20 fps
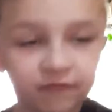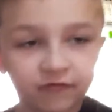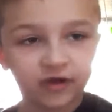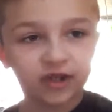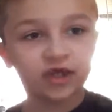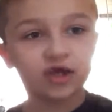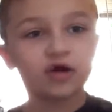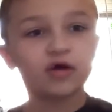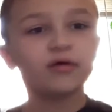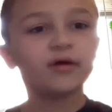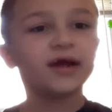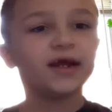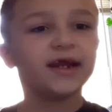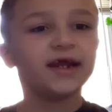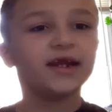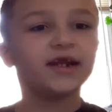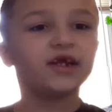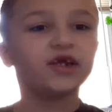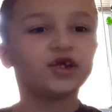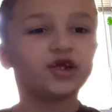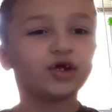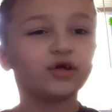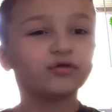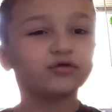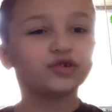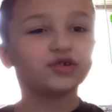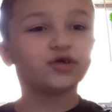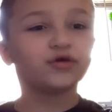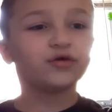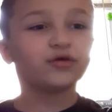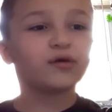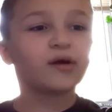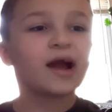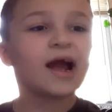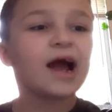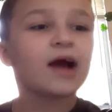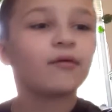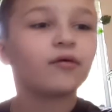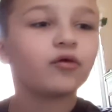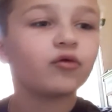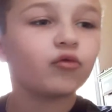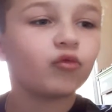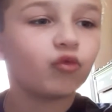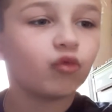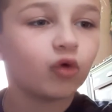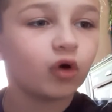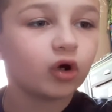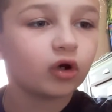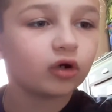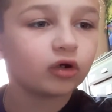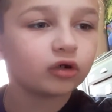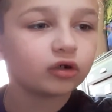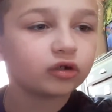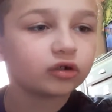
video and go show you how it works.